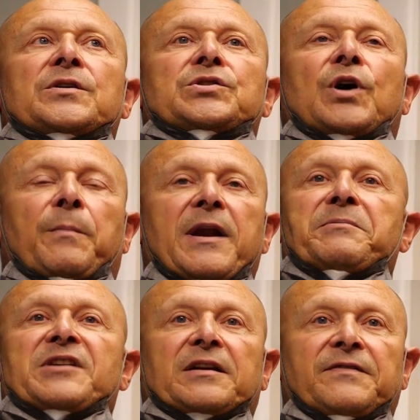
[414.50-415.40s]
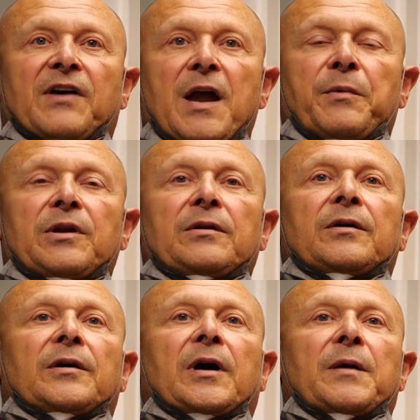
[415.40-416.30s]
So my name is Dr.
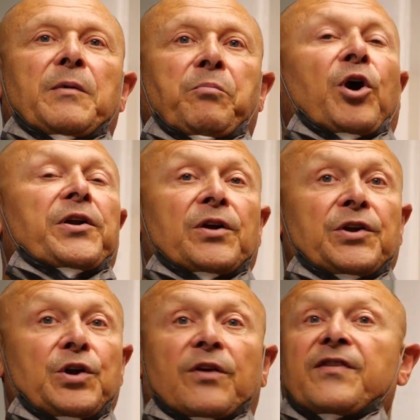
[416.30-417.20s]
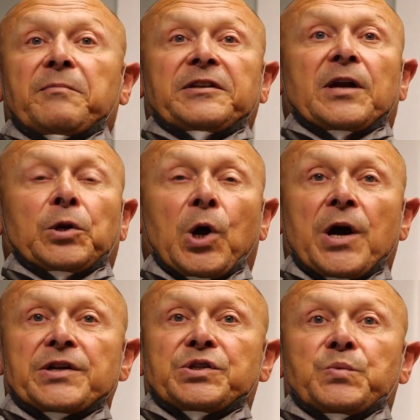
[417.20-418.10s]
Vyman. I'm a partner in your Family Dental
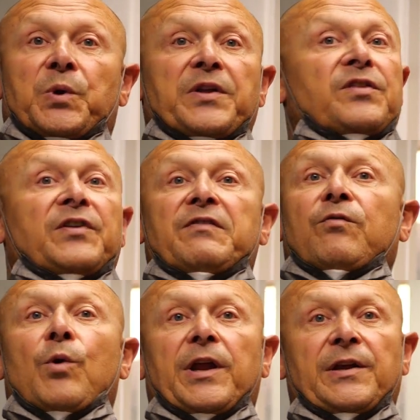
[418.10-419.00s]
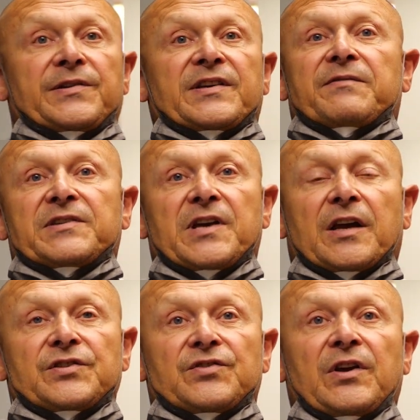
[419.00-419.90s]
Arts. We're at 340
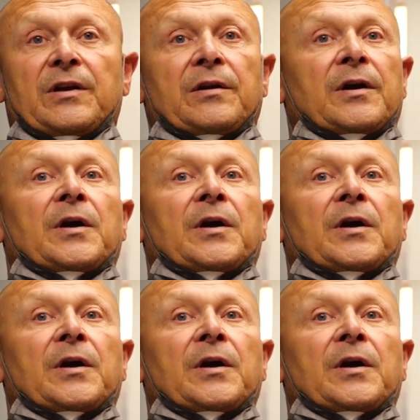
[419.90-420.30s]
72nd Street.